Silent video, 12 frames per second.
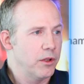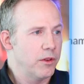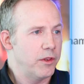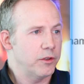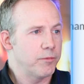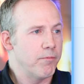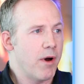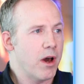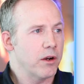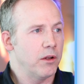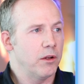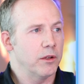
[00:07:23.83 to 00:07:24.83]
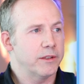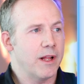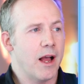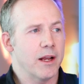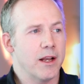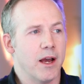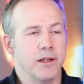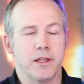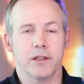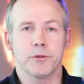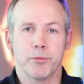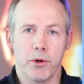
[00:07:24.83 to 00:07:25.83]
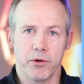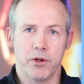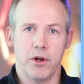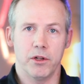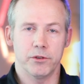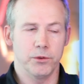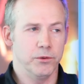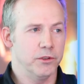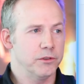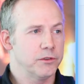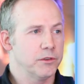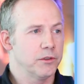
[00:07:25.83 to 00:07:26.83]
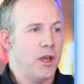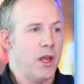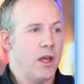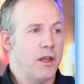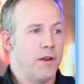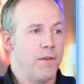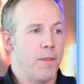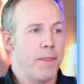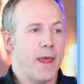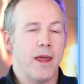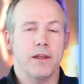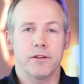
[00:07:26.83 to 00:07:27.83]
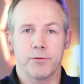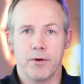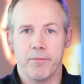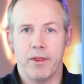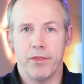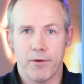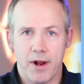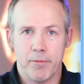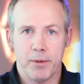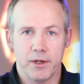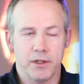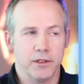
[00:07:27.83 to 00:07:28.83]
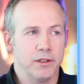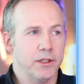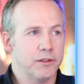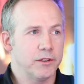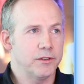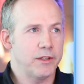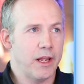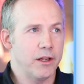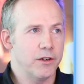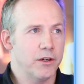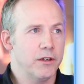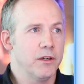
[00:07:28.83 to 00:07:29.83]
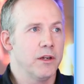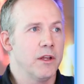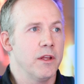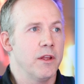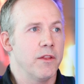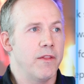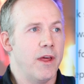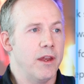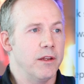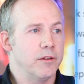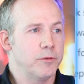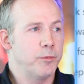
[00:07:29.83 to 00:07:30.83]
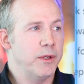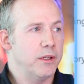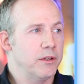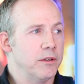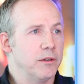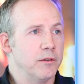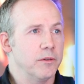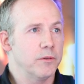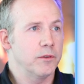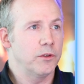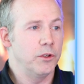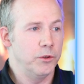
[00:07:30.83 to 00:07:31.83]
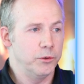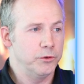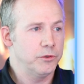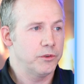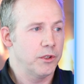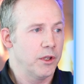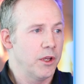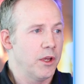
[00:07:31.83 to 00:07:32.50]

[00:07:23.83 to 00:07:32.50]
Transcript: this model context protocol tools. And that's from Anthropic. It's a standard that is being used.